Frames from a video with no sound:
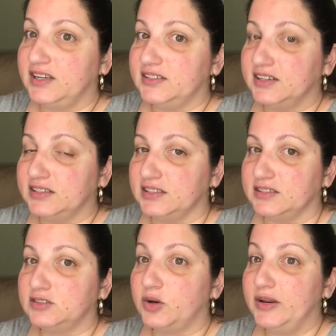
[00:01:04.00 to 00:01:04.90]
addicted.
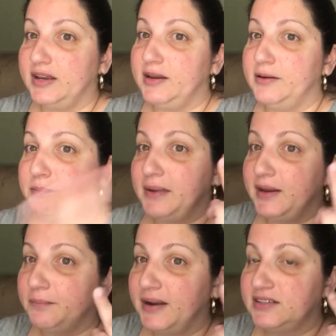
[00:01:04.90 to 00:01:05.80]
So he
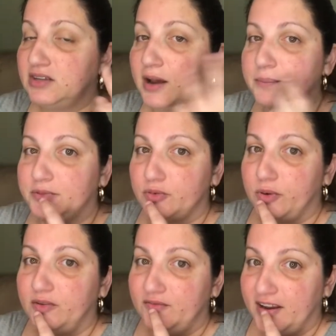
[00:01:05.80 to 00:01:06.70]
made my top
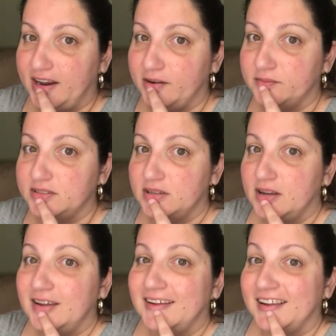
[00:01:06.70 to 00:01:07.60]
three faves
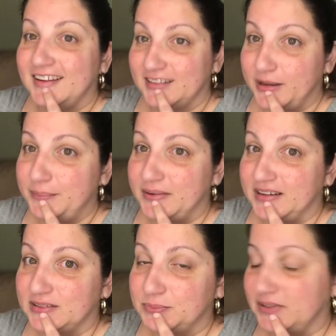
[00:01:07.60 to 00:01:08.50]
in
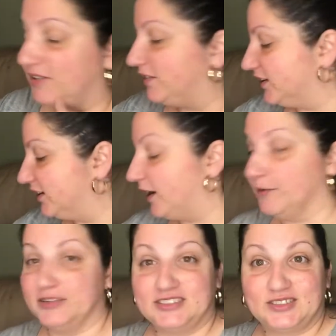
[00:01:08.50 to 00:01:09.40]
lippies, believe it or not,
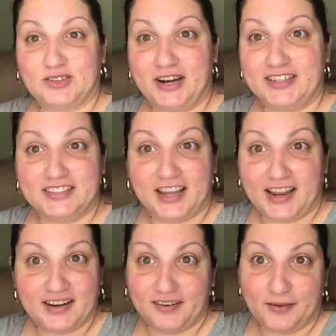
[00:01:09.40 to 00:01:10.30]
which is crazy. I
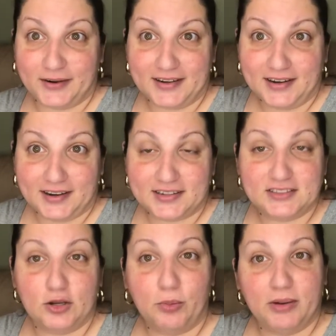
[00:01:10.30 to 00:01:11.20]
had no idea because
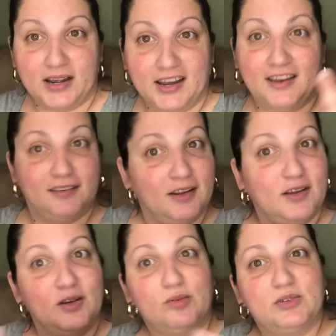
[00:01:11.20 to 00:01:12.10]
nobody
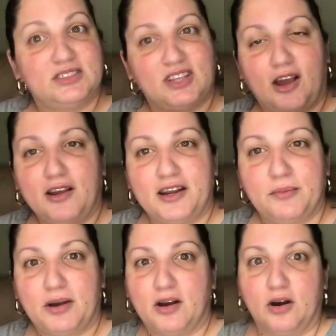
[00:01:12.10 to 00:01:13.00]
was talking
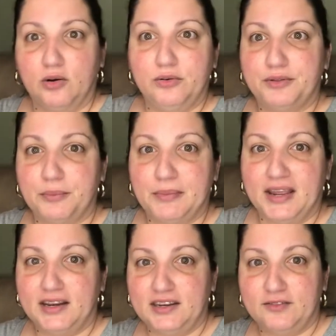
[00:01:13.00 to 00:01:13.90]
about, oh, the
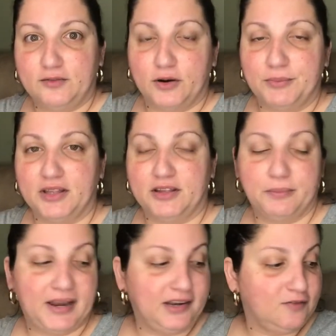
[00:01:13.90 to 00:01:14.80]
Manny formula,
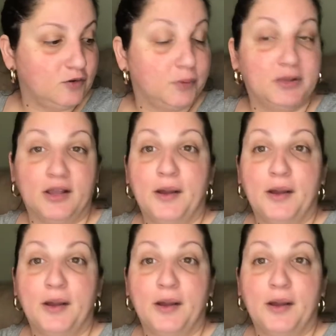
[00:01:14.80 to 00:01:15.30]
Manny formula.